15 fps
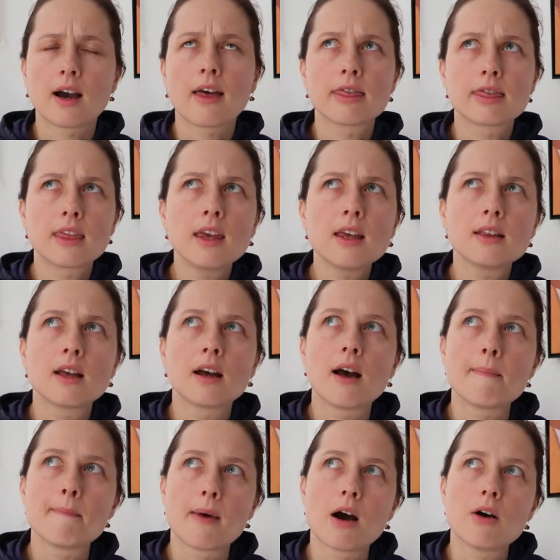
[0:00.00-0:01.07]
I think the
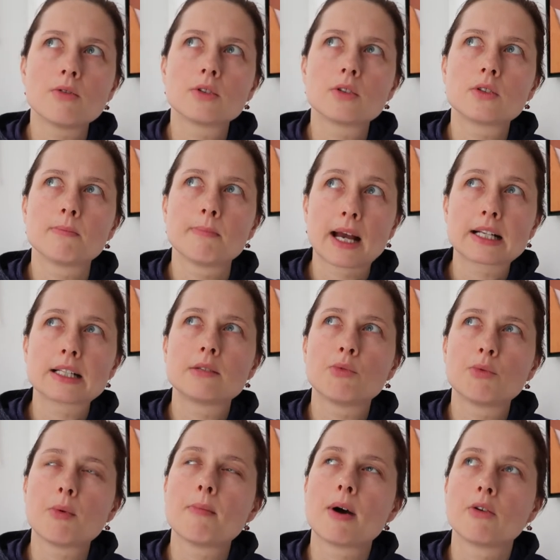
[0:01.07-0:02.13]
amount,
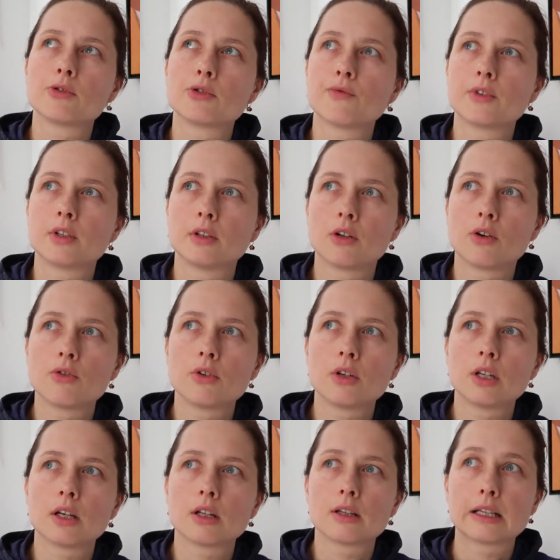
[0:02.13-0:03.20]
maximum amount of the
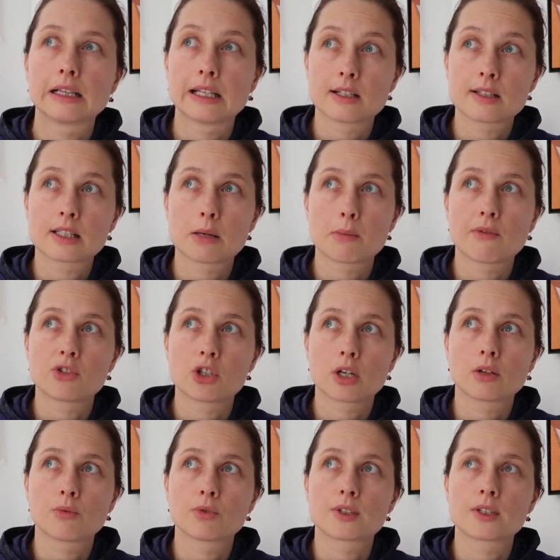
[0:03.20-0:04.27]
loan last time I've
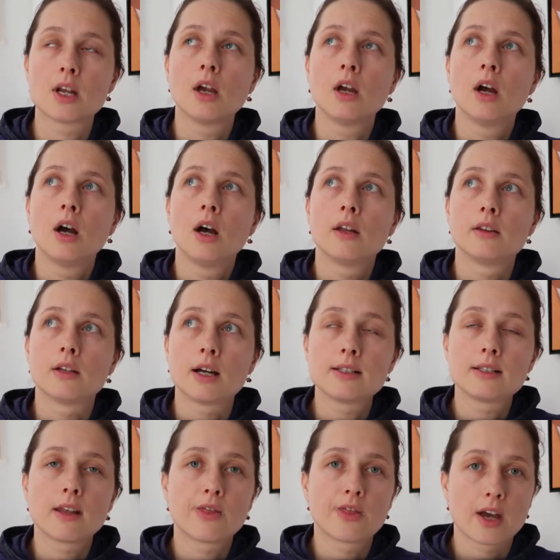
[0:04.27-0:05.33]
checked was
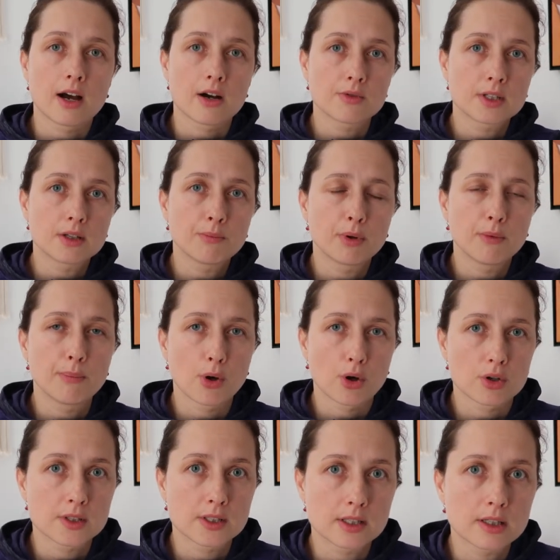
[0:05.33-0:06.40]
90,000 per
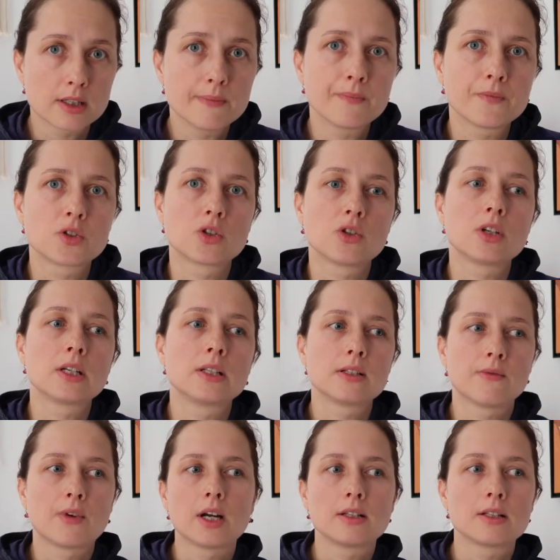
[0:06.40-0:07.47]
person. So you can
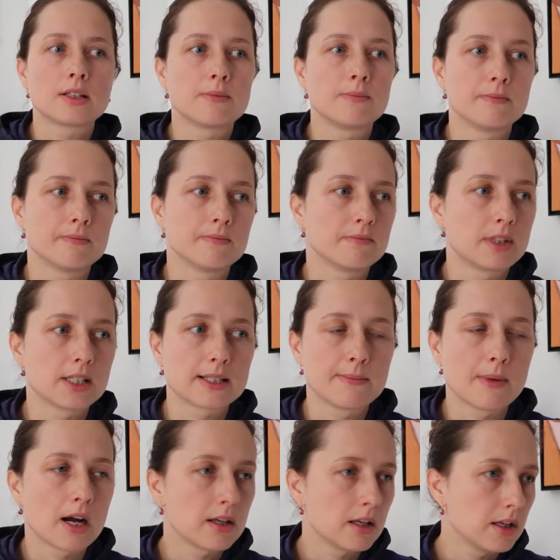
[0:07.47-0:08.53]
divide this, this
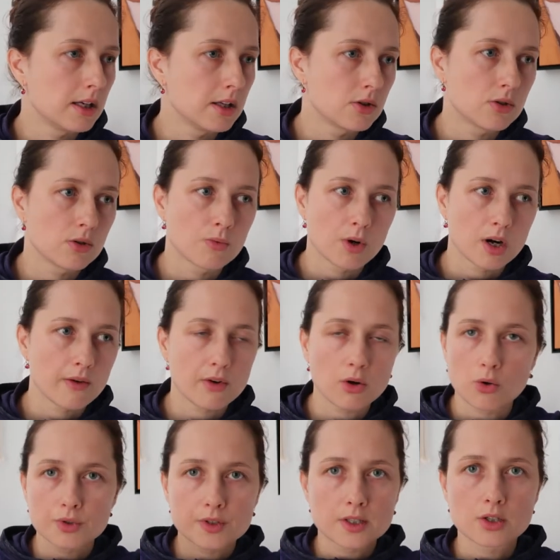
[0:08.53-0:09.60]
money into whatever
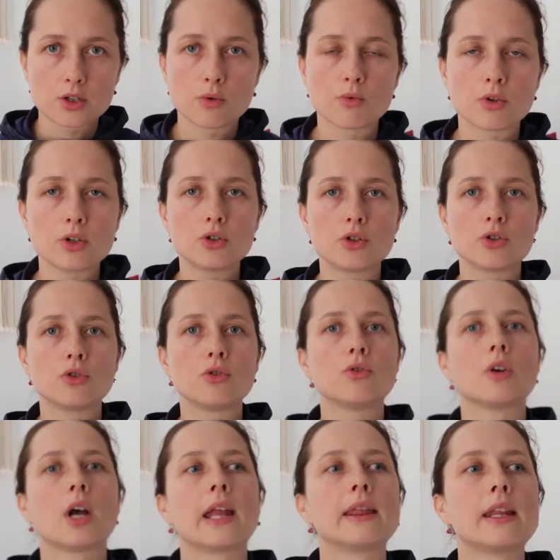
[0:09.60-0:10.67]
courses you want to
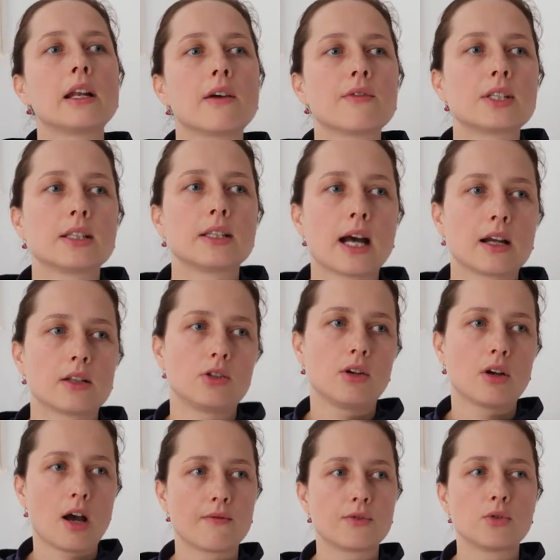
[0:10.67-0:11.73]
do. And then after that,
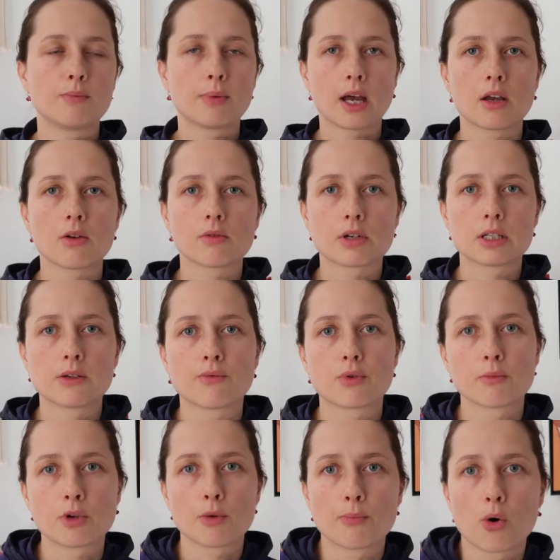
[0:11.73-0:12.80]
you have to pay already
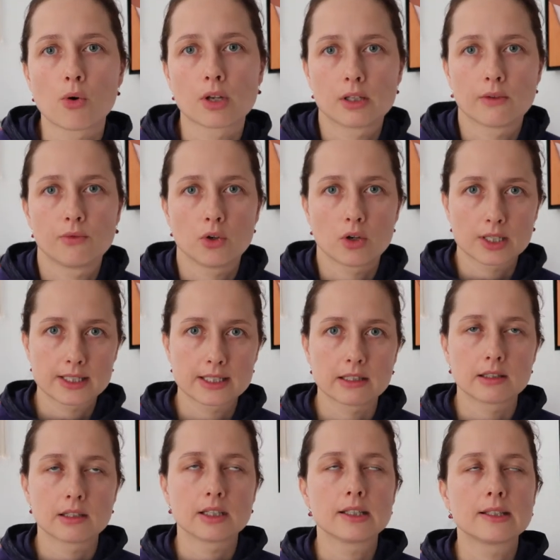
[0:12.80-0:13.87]
from your pocket if you
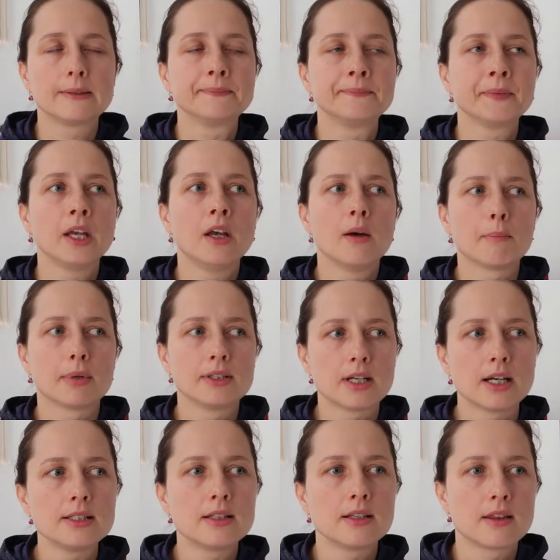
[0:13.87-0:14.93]
exceeded it. But
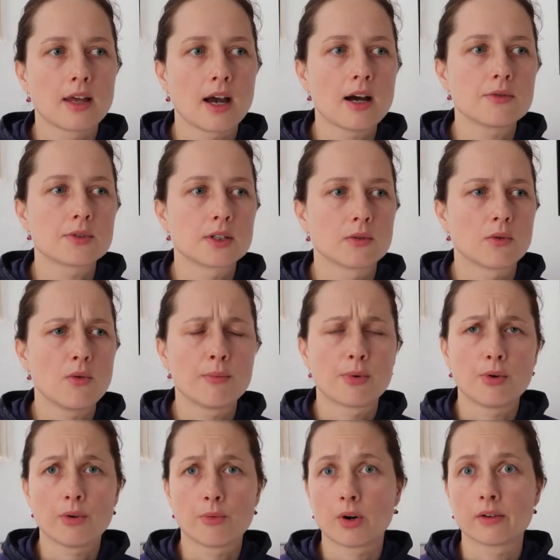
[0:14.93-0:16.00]
90,000, oh
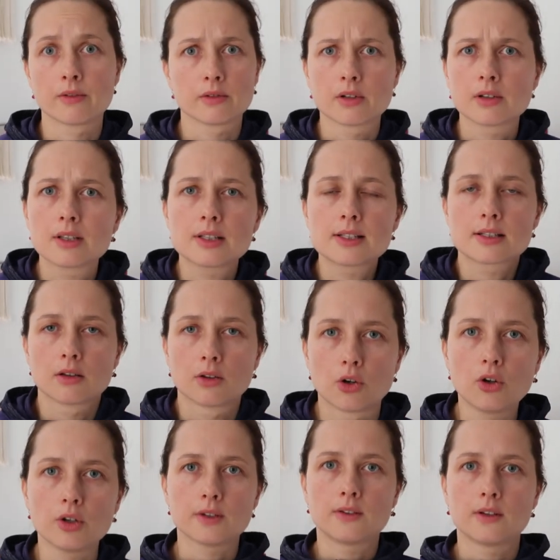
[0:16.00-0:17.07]
boy, wow, it's a
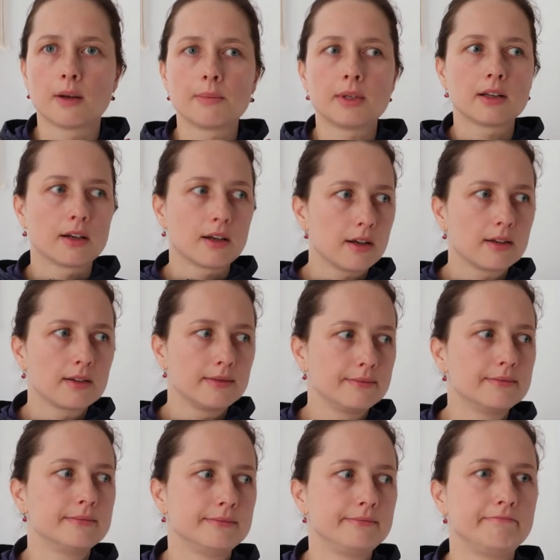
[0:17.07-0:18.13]
lot. I mean, like,
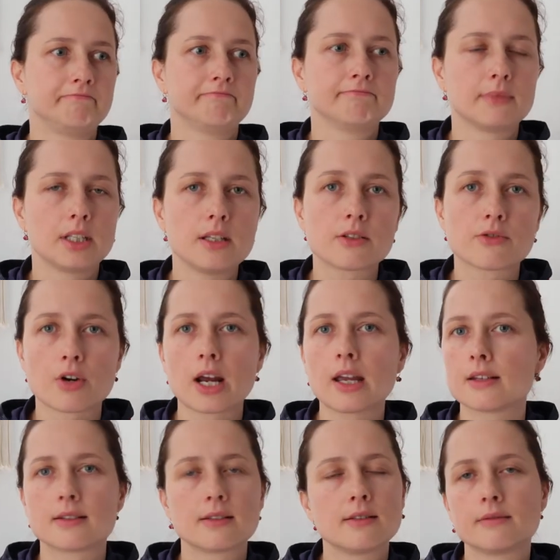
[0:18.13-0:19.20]
it's
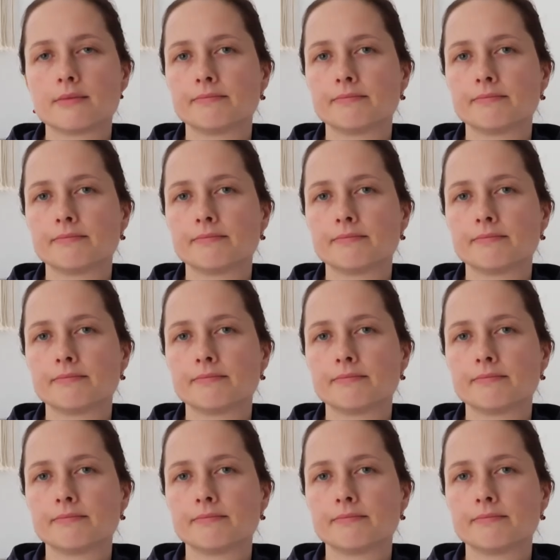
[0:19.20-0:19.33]
great.